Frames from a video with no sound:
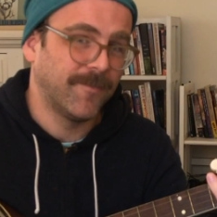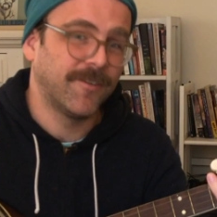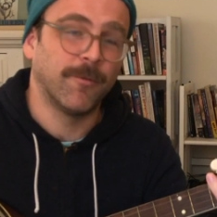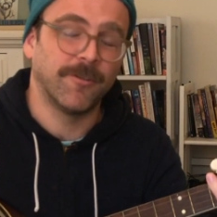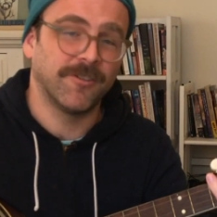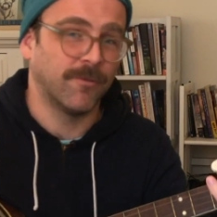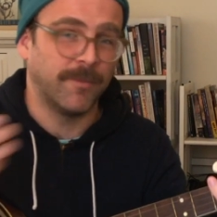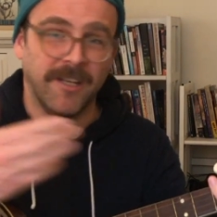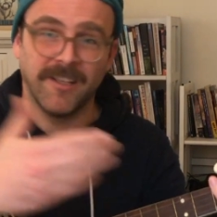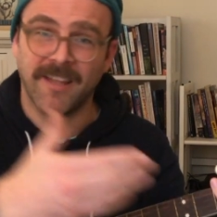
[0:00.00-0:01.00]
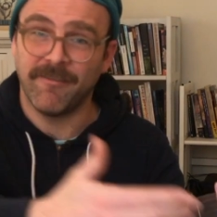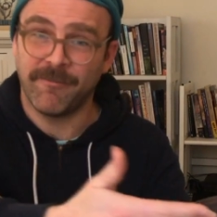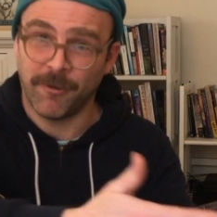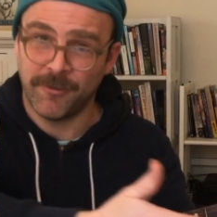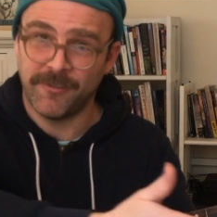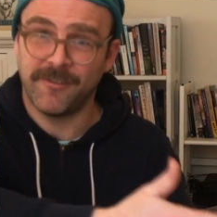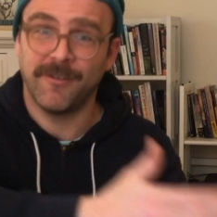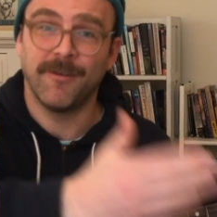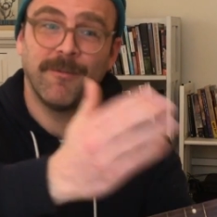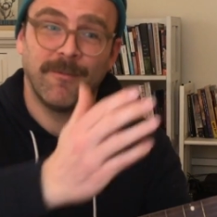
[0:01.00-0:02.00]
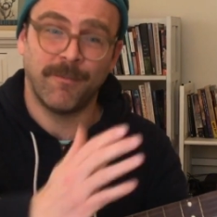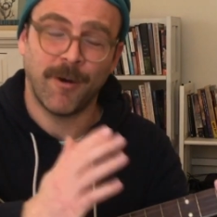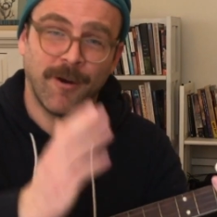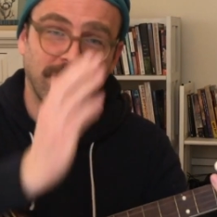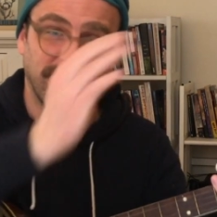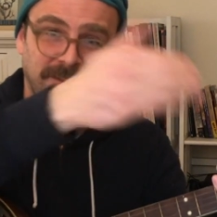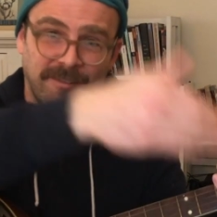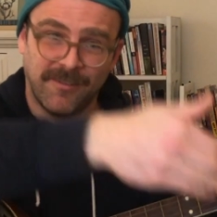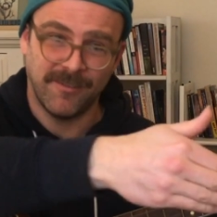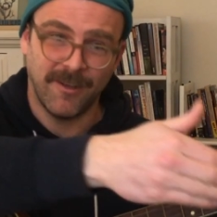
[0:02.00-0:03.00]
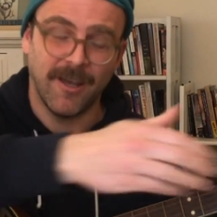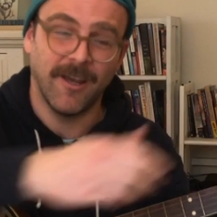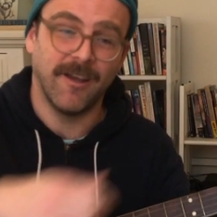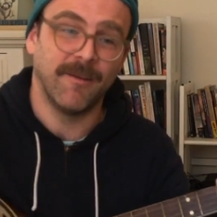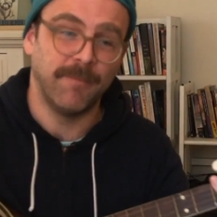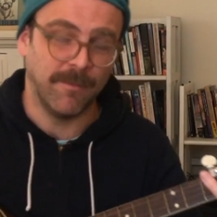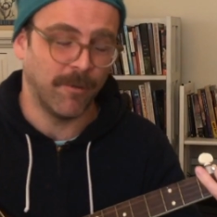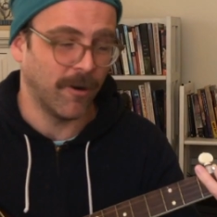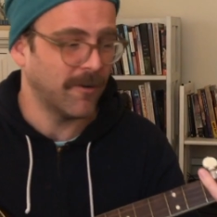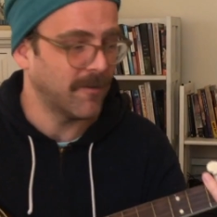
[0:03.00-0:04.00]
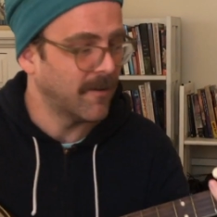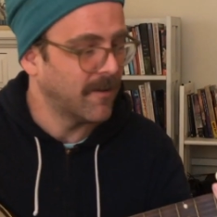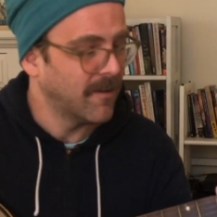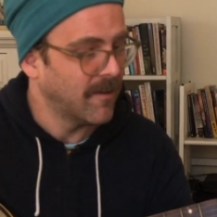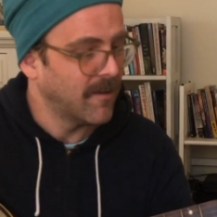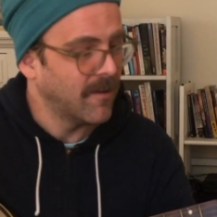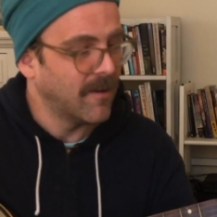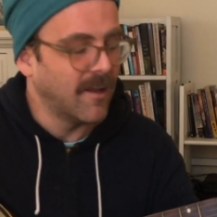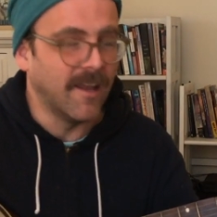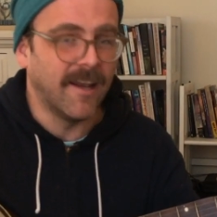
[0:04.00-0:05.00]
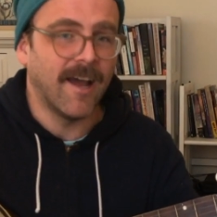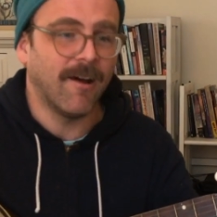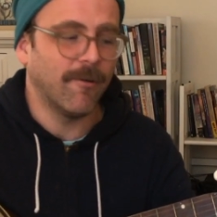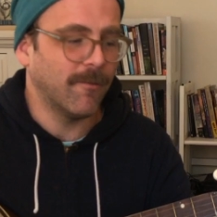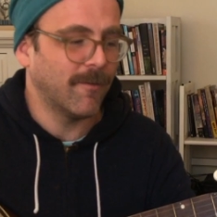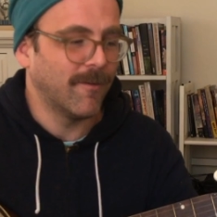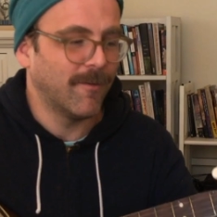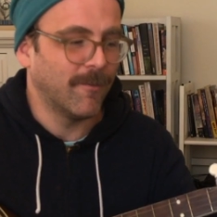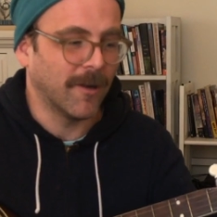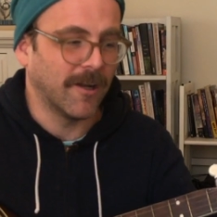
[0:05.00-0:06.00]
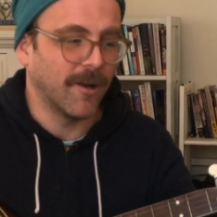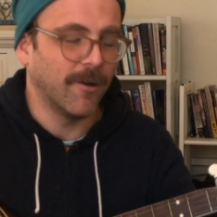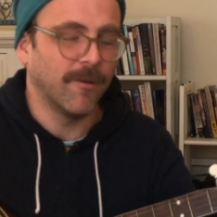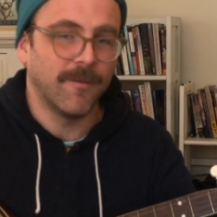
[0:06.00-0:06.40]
we're just repeating that first part of this B part, and now we're going to go.